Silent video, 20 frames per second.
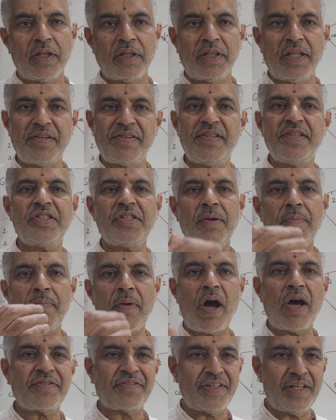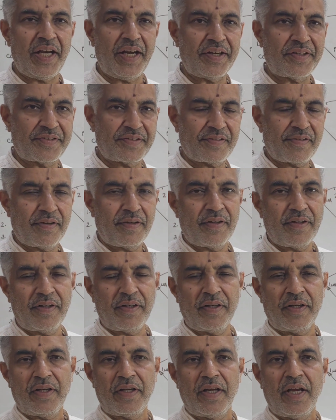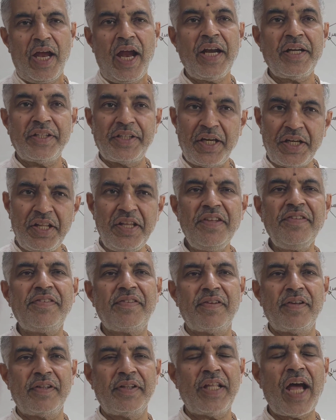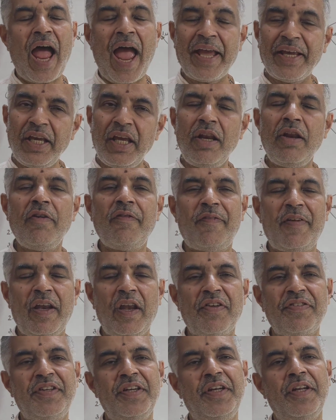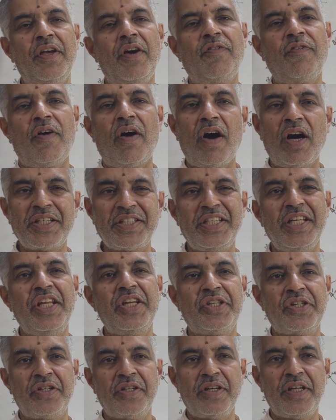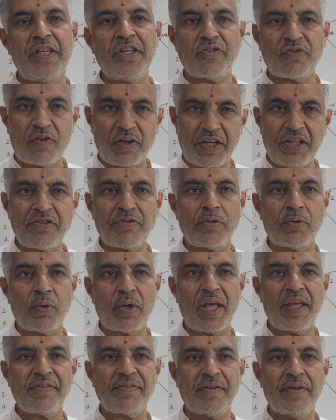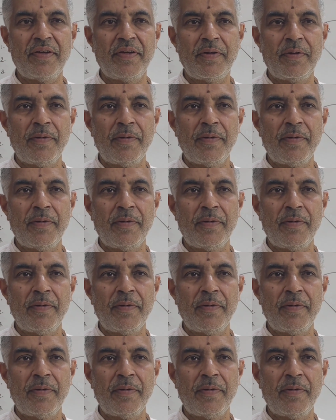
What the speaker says: the system oscillates. And that is the angular velocity of oscillation is what is known as